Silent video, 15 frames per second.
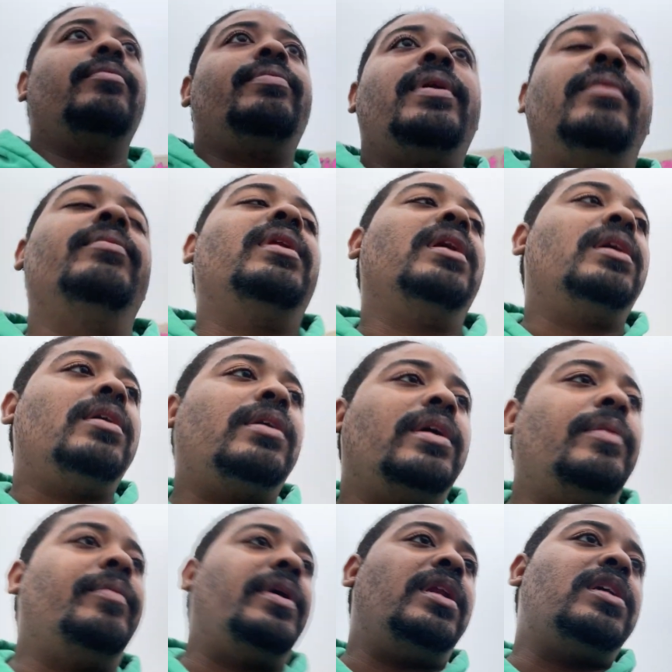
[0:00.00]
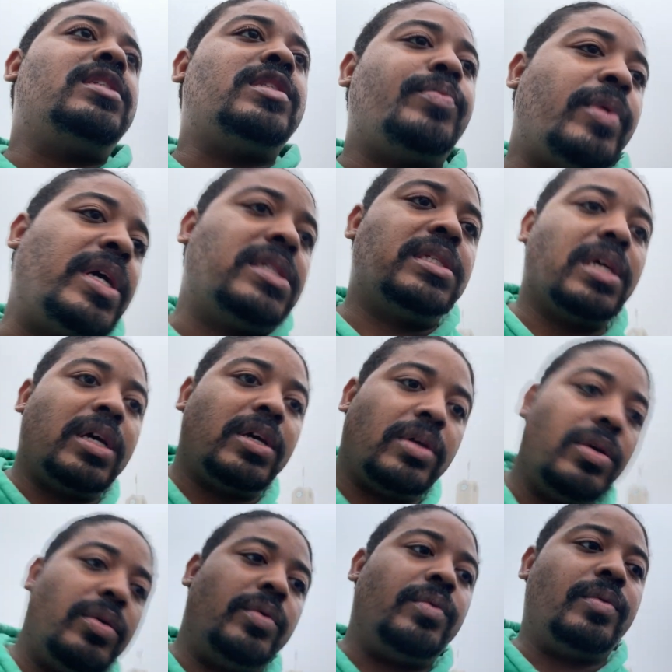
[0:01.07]
But I'm gonna go get me an
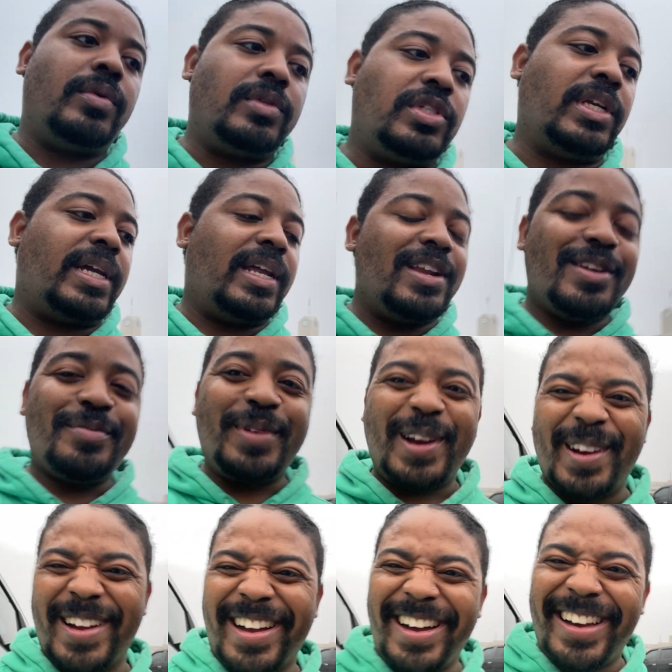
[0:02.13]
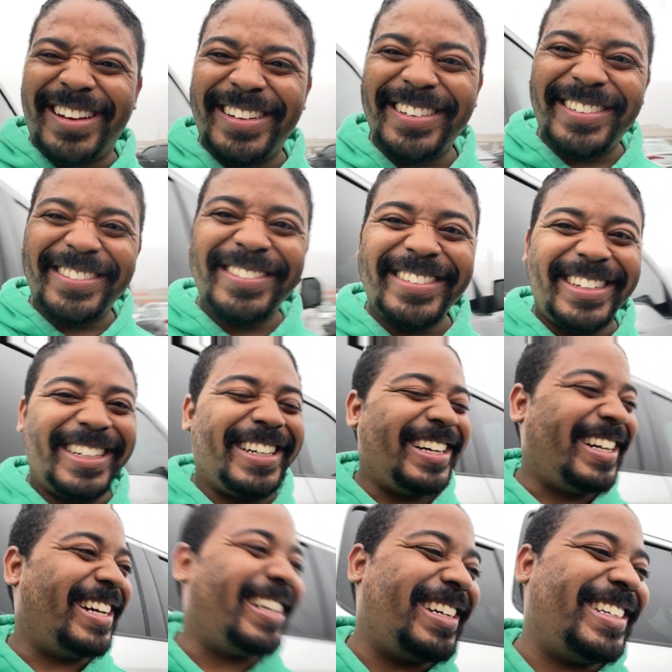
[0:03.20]
espresso should I get an Americano?
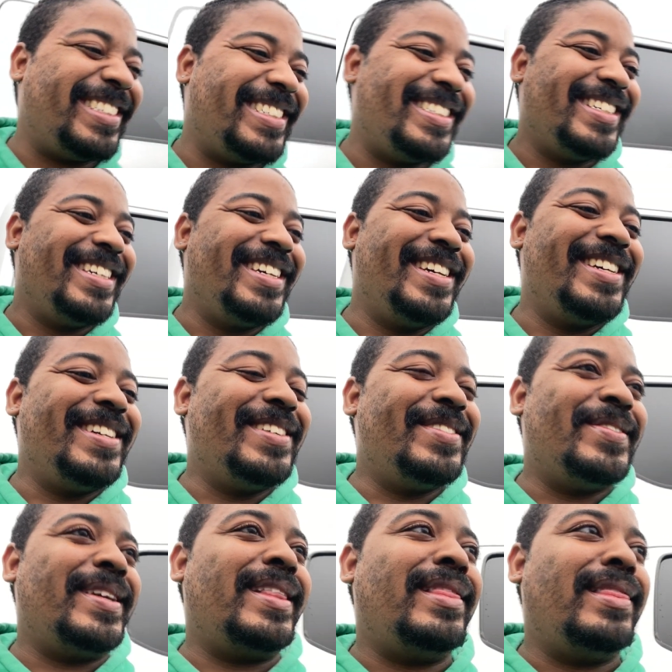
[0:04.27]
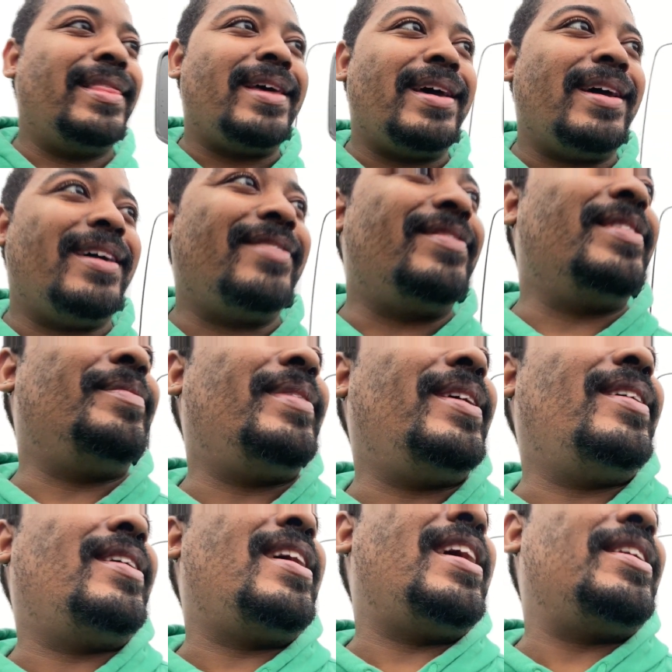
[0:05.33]
Uh, we love an
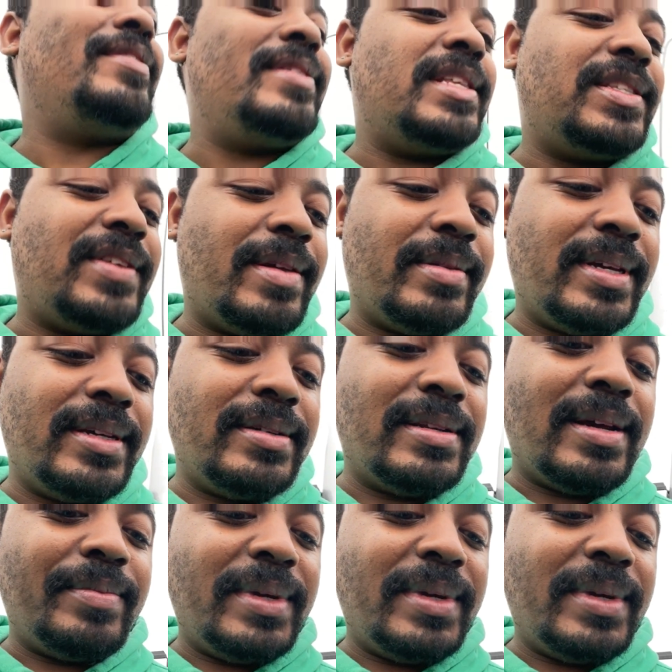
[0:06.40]
Americano in this family. Ooh, not